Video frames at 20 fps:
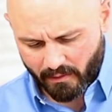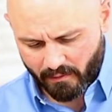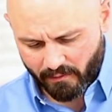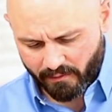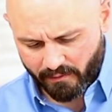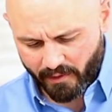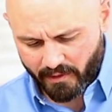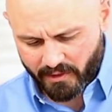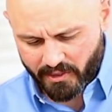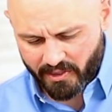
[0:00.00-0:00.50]

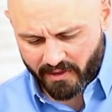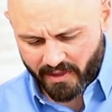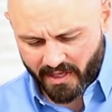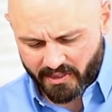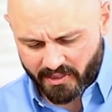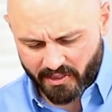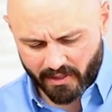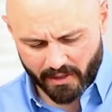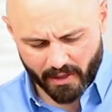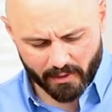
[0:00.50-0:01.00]
1
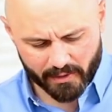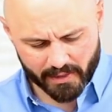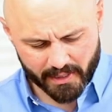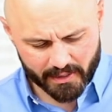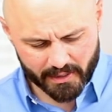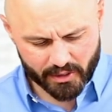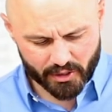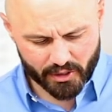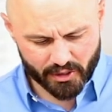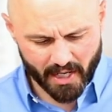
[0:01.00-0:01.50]

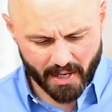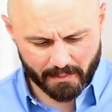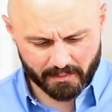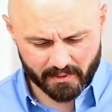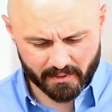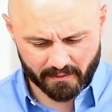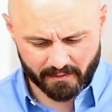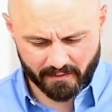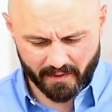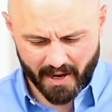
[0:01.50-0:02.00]
Thessalonians
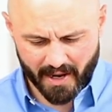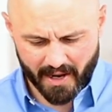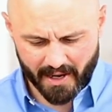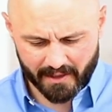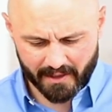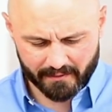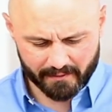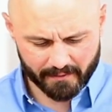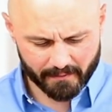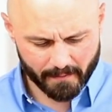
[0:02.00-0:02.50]
chapter
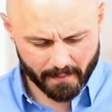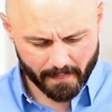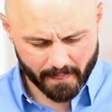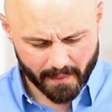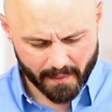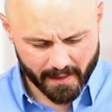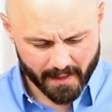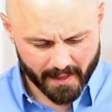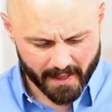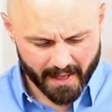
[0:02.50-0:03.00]
5,
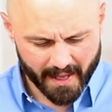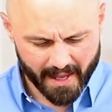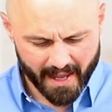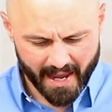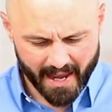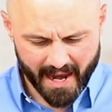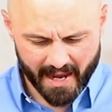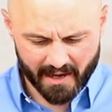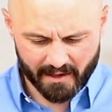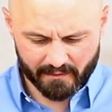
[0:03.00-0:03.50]

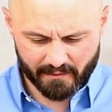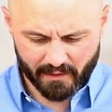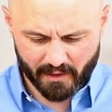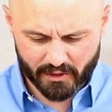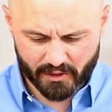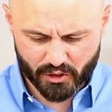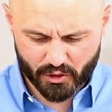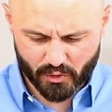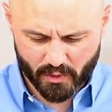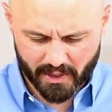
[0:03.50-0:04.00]
and in
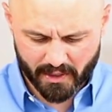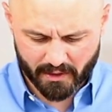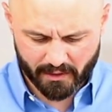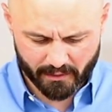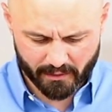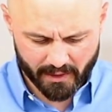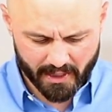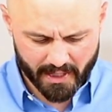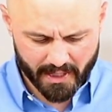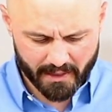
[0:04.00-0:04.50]
verse
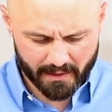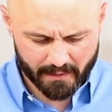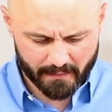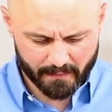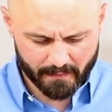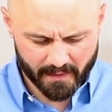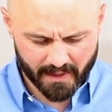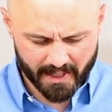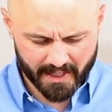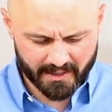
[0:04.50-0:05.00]
23,
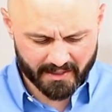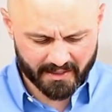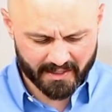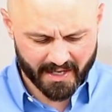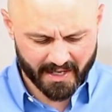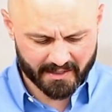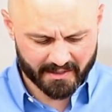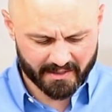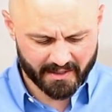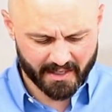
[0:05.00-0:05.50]
it
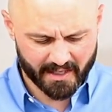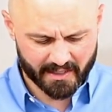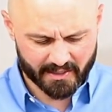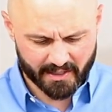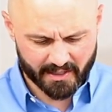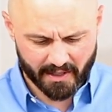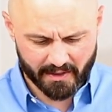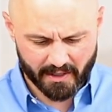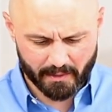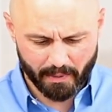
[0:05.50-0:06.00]
says
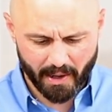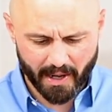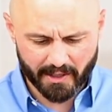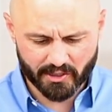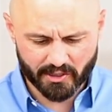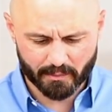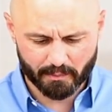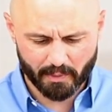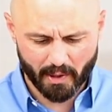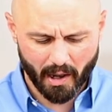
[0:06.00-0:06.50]
this. Now, the
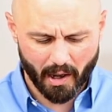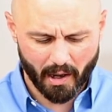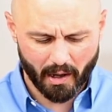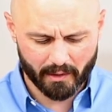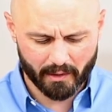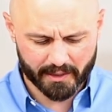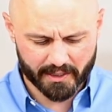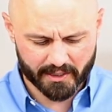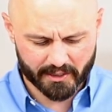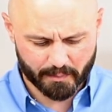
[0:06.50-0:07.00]
Apostle
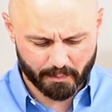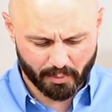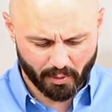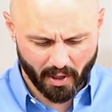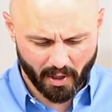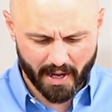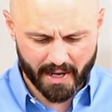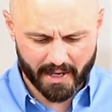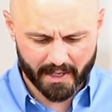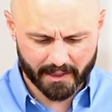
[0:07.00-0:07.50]
Paul is
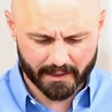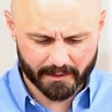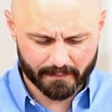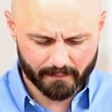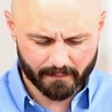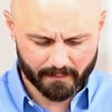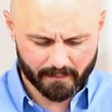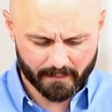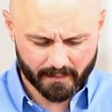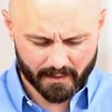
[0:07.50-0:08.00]
praying
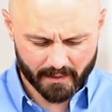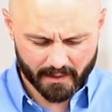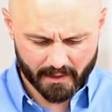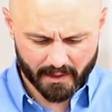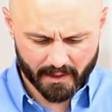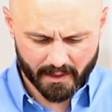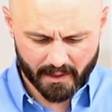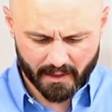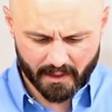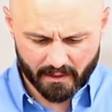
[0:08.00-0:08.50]

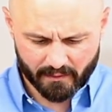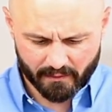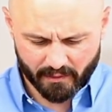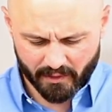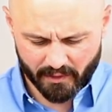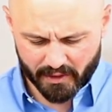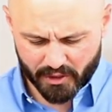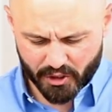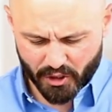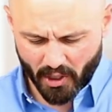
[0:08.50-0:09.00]

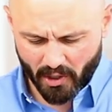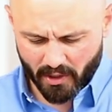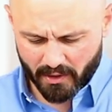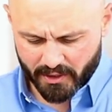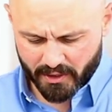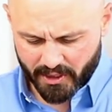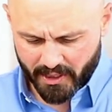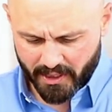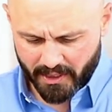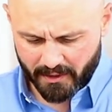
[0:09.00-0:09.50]
for the
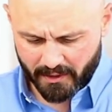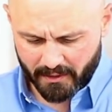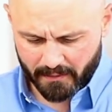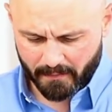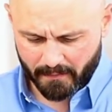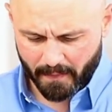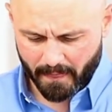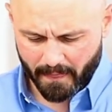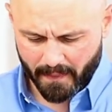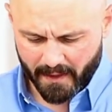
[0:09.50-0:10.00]
church here,
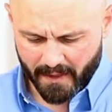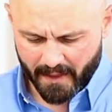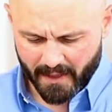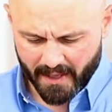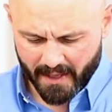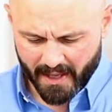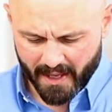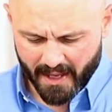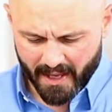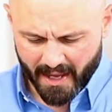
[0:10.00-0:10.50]

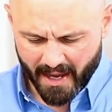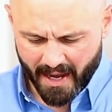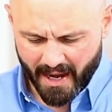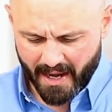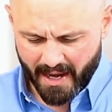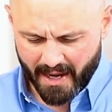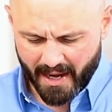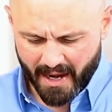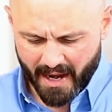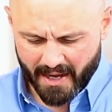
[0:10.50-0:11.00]

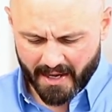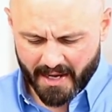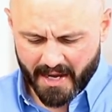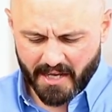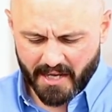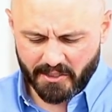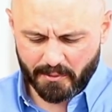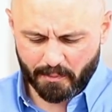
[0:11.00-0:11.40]
and he's